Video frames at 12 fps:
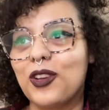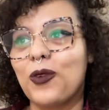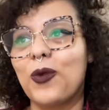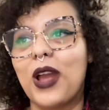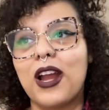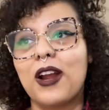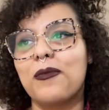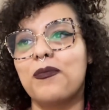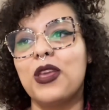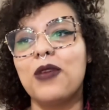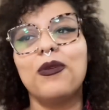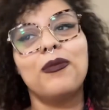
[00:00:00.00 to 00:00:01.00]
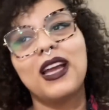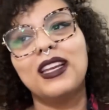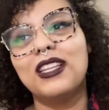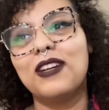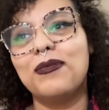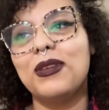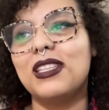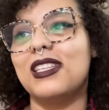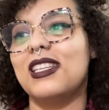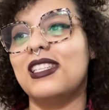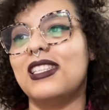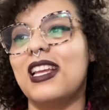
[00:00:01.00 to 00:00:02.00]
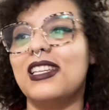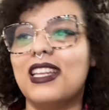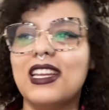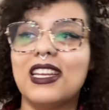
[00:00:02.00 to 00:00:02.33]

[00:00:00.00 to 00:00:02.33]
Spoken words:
where people minded their business and didn't